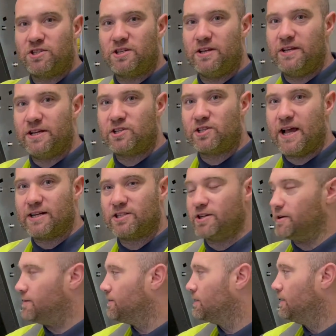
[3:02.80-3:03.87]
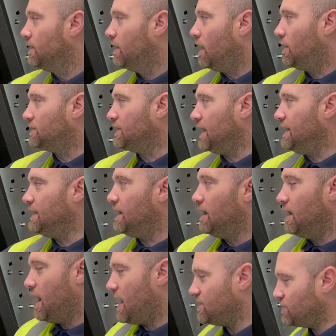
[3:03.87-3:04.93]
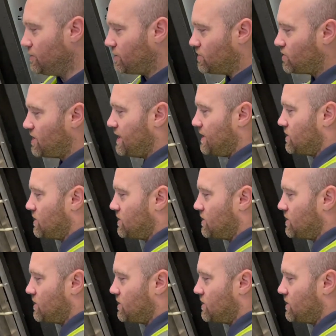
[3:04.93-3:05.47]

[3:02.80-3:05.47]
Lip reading: in this section. Okay, as you can see, it's